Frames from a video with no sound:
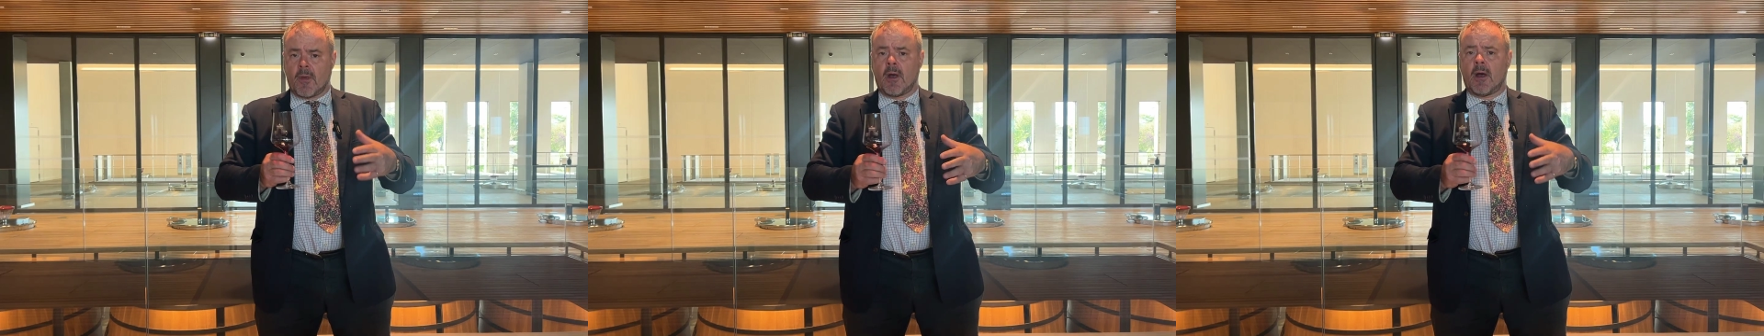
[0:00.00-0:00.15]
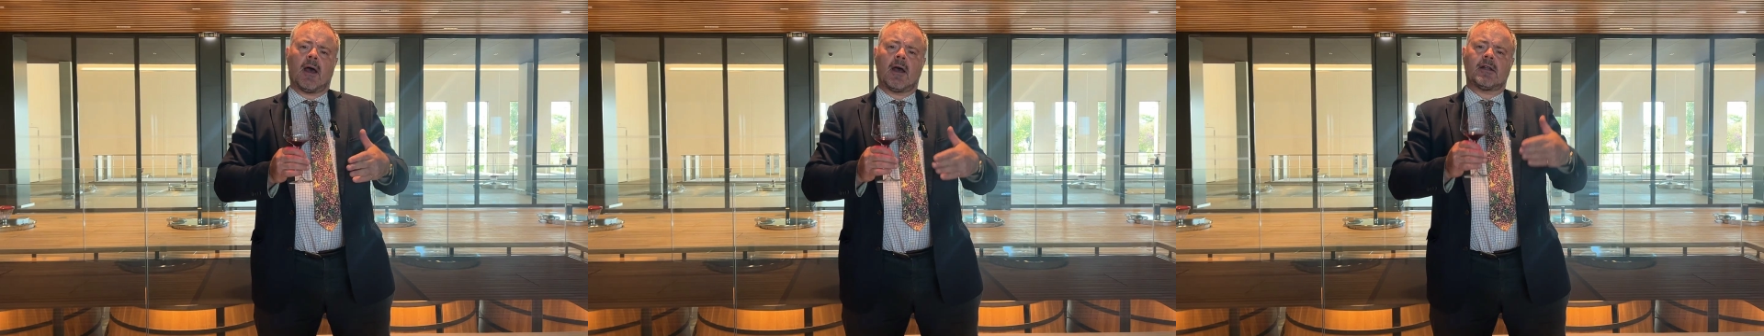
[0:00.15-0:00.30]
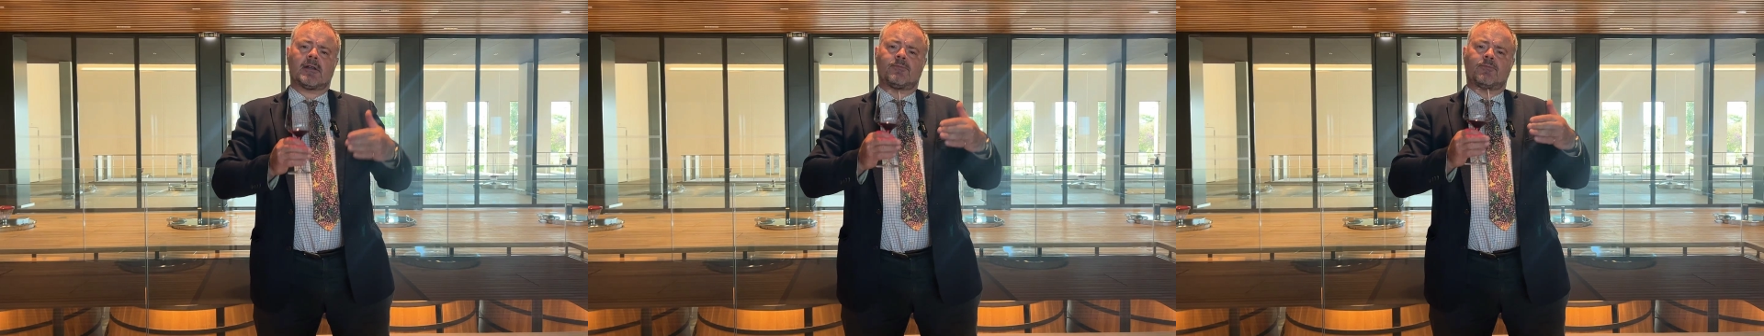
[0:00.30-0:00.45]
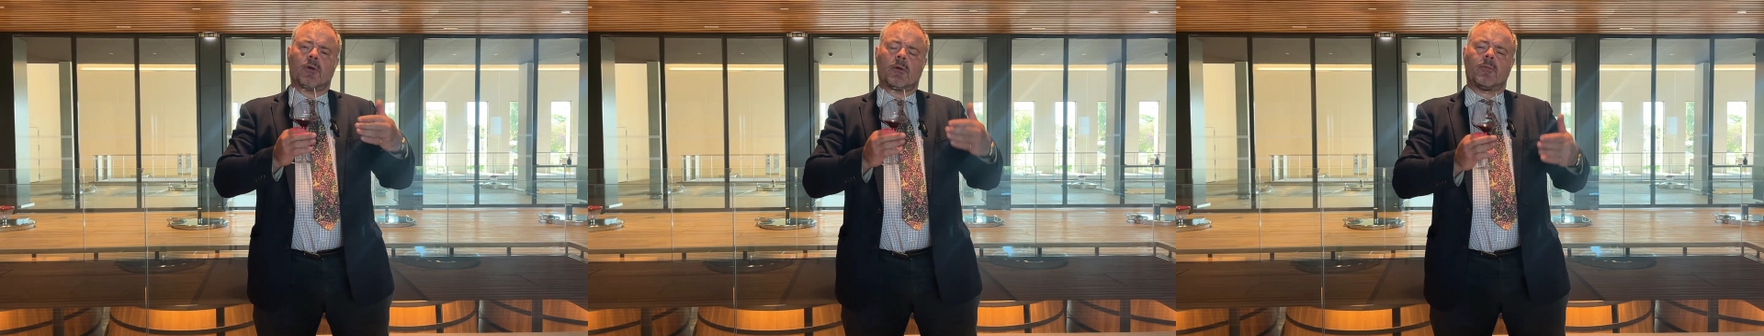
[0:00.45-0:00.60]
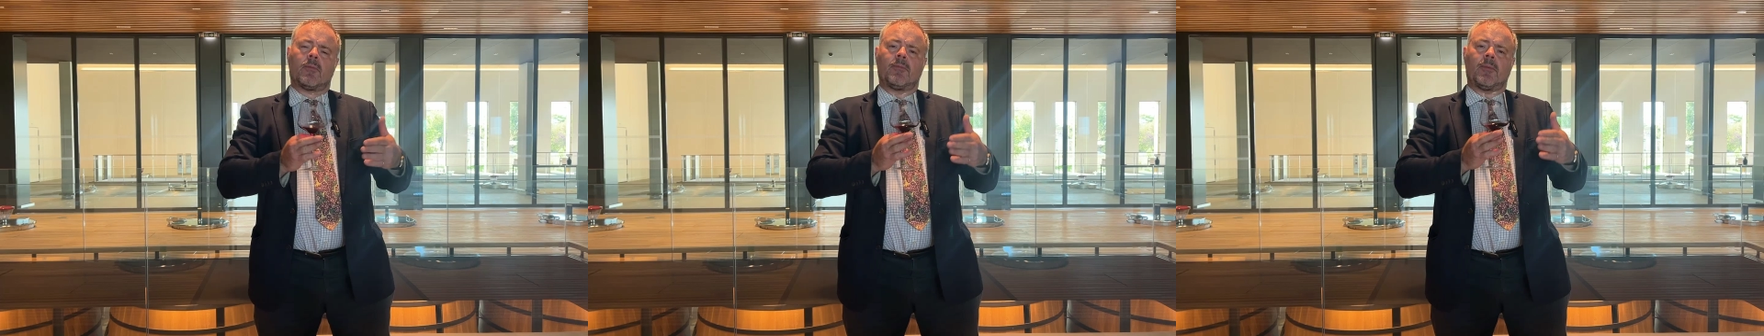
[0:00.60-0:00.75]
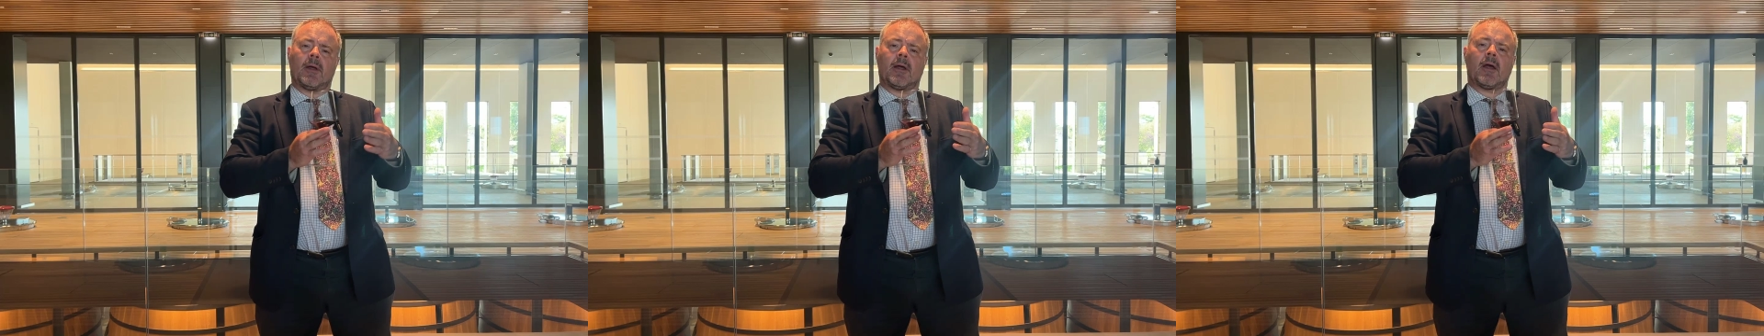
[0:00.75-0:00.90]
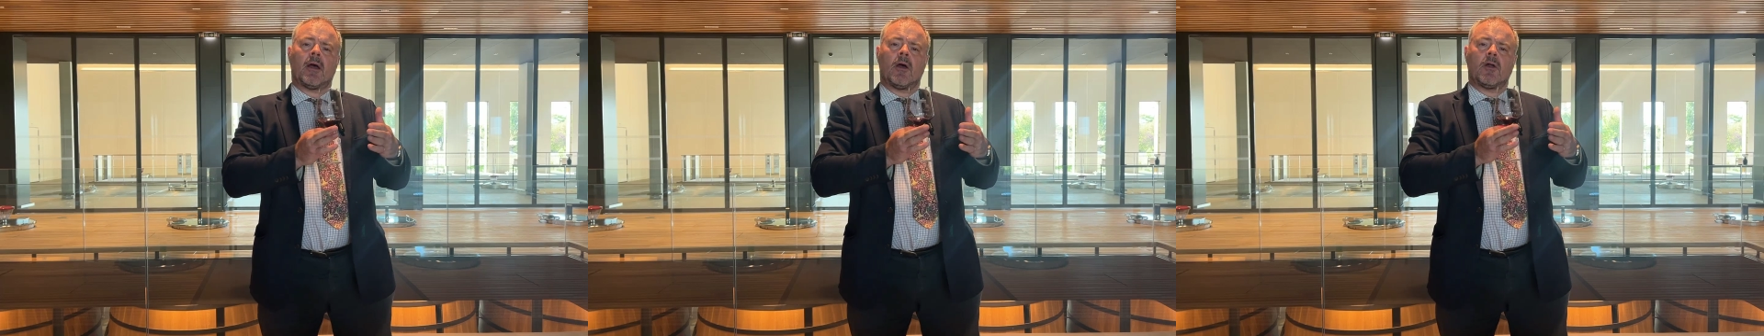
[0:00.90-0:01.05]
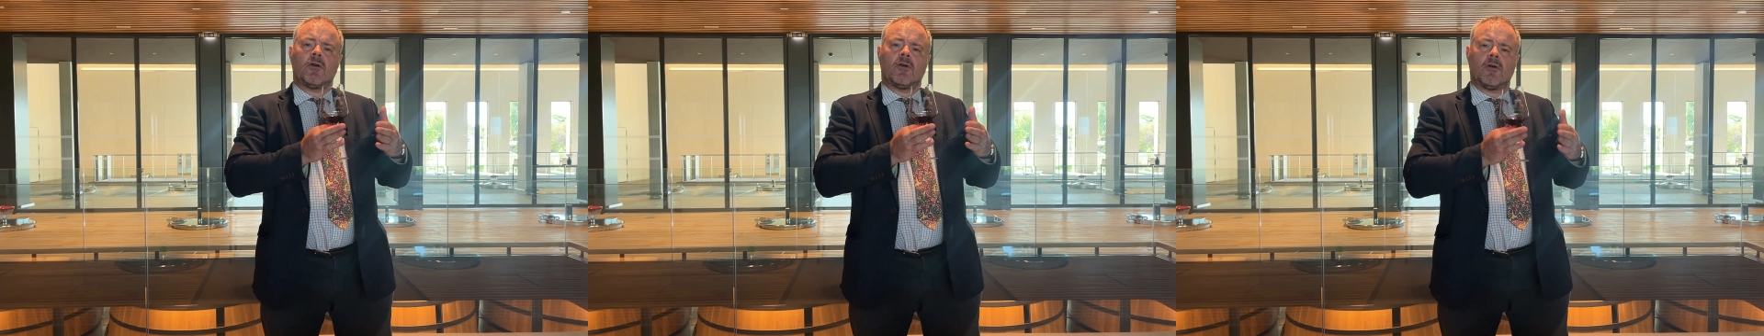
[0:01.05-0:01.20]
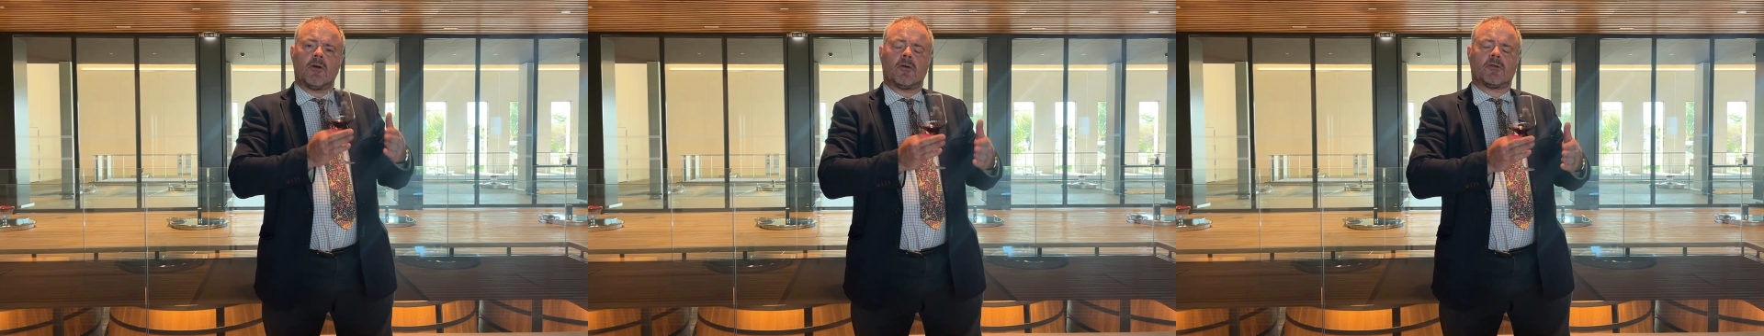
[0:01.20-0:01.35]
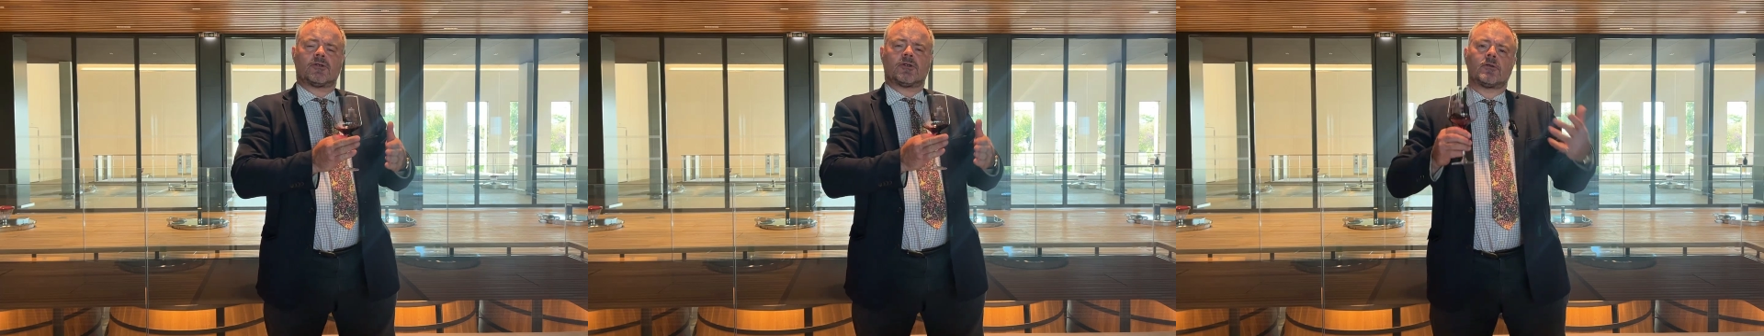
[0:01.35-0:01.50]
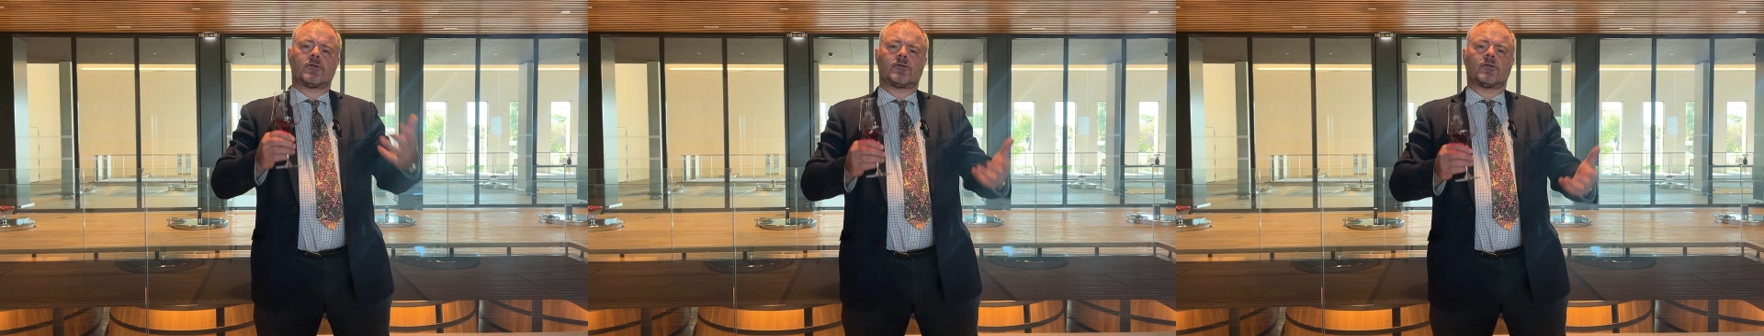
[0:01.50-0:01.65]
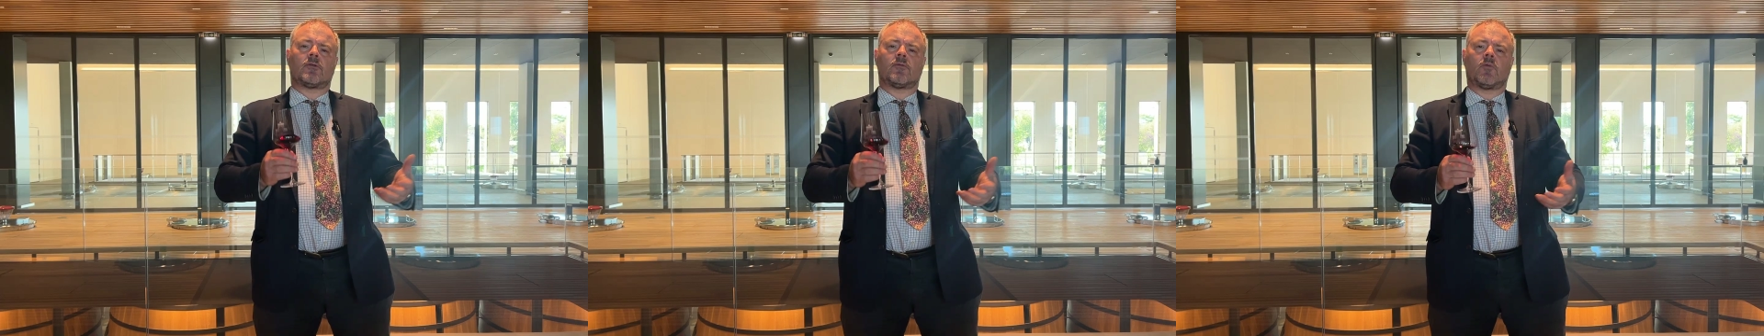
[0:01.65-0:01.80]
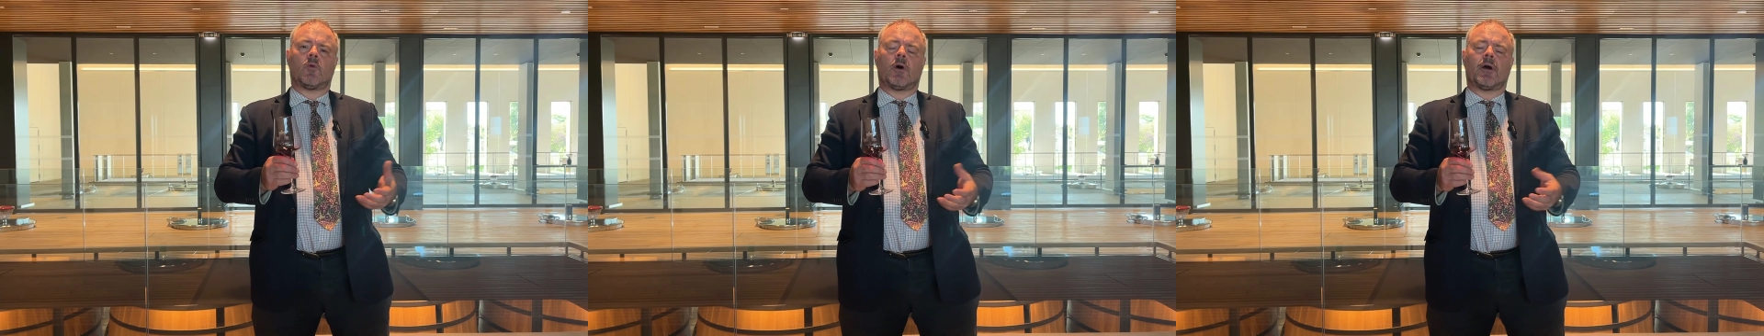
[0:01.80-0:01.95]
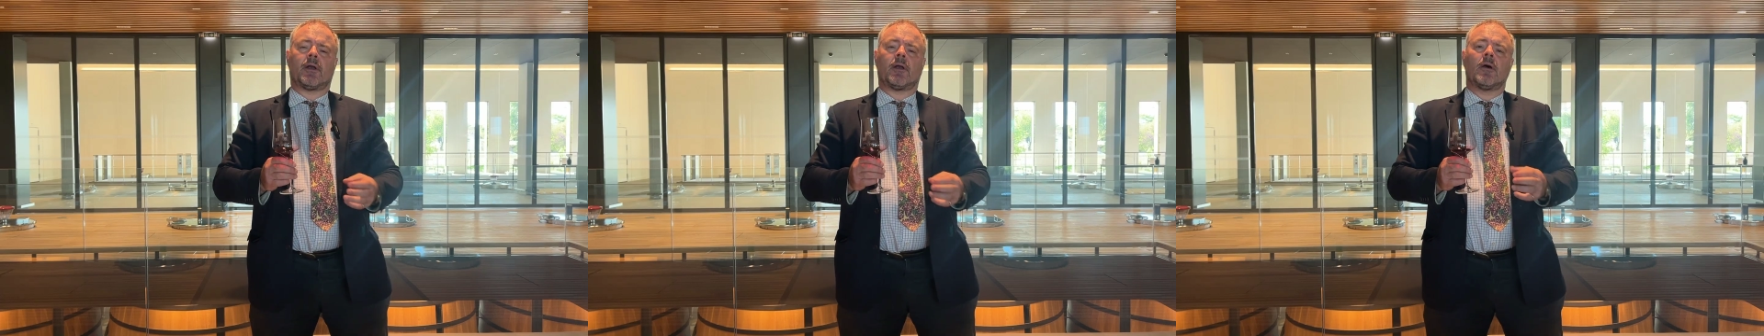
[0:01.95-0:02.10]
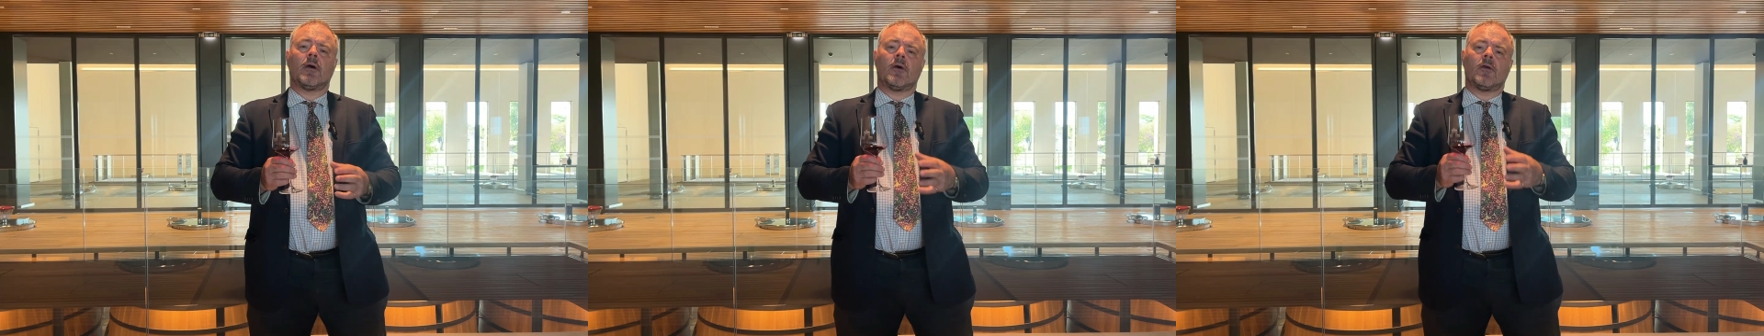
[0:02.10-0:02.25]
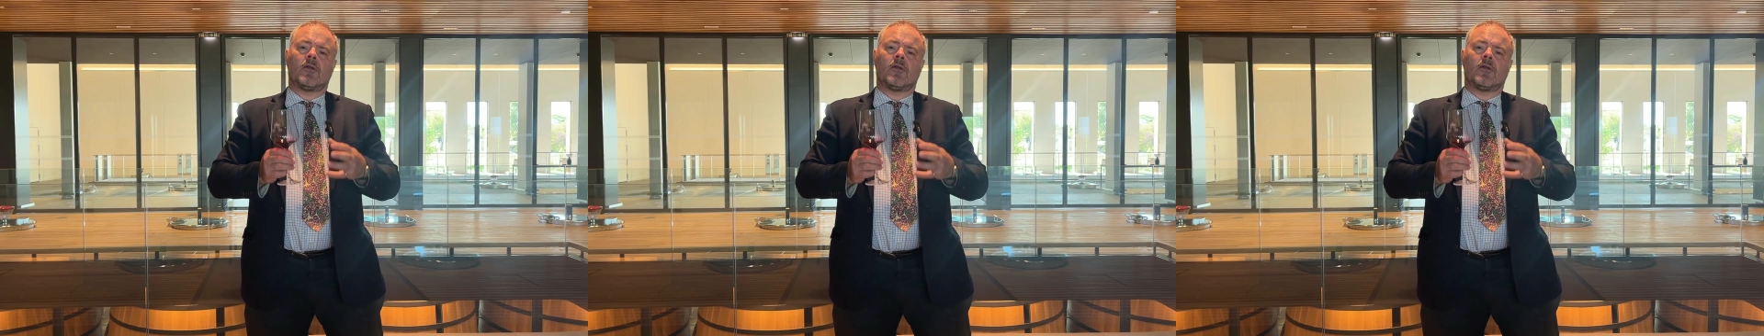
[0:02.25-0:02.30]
It's probably not a sort of wine